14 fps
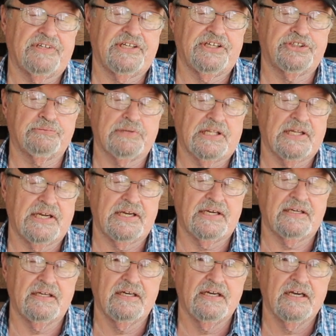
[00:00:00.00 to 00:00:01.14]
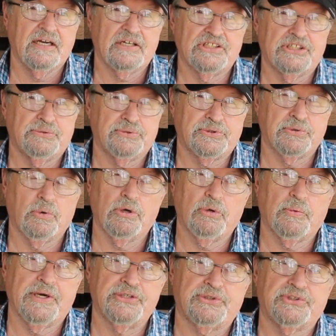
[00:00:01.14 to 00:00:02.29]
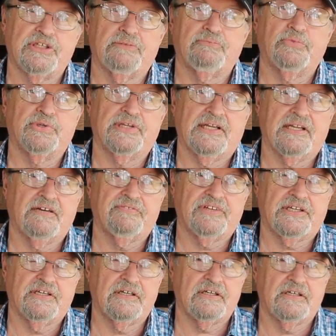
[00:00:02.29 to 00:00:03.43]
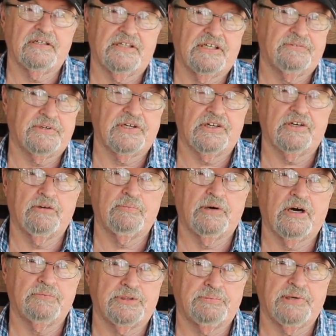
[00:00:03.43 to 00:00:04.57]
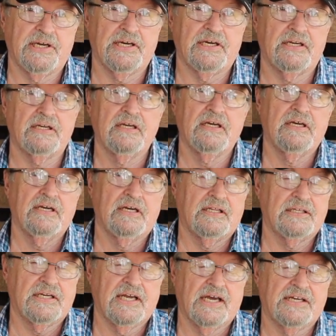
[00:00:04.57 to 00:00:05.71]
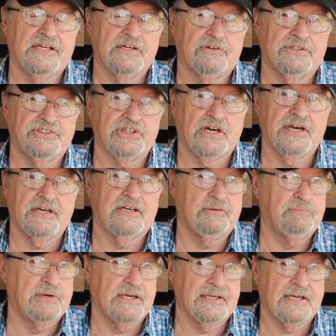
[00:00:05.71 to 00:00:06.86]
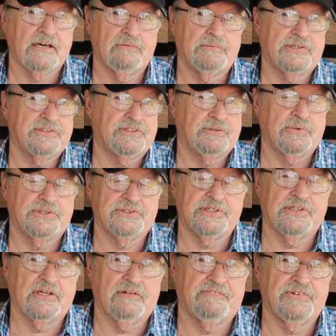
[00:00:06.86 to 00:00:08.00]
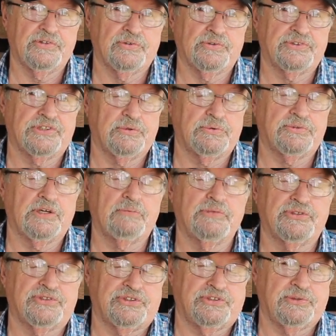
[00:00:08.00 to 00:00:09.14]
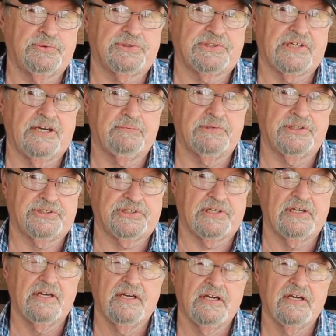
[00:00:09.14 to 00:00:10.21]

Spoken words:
to teach them to land because it was a one-way trip. When they left the carrier, they were going to go bomb Japan and then had to go to China and bail out because there wasn't enough fuel. So it was almost a suicide mission.